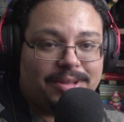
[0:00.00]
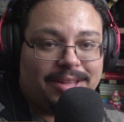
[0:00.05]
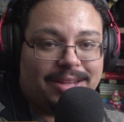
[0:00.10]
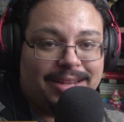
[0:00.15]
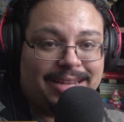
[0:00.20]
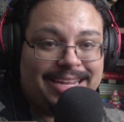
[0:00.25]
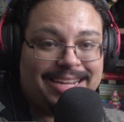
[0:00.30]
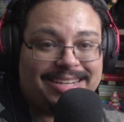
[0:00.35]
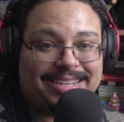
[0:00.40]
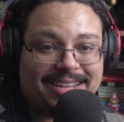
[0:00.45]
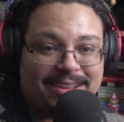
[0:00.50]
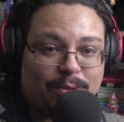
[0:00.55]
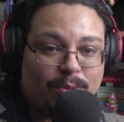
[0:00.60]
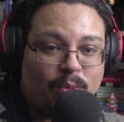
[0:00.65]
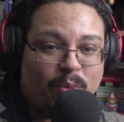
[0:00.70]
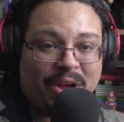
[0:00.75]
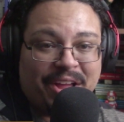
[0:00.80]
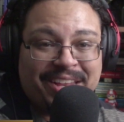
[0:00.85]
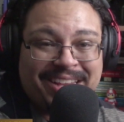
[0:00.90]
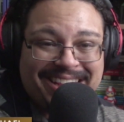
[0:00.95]
leaked
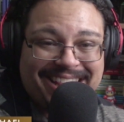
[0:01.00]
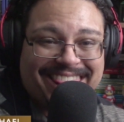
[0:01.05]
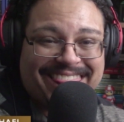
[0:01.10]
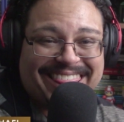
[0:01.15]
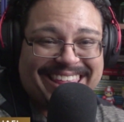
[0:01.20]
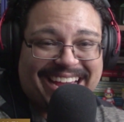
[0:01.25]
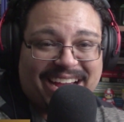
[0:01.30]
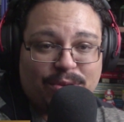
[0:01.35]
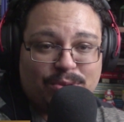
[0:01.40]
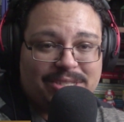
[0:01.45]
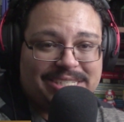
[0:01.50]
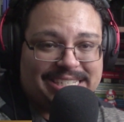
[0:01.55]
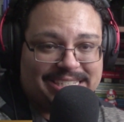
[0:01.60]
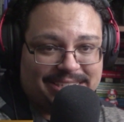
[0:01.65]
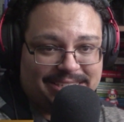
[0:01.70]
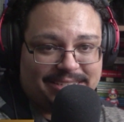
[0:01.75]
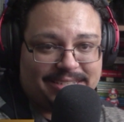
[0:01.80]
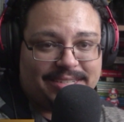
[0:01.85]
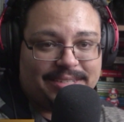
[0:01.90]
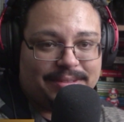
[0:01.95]

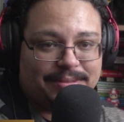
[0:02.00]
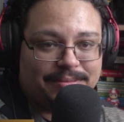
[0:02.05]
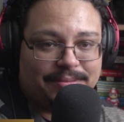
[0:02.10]
1,000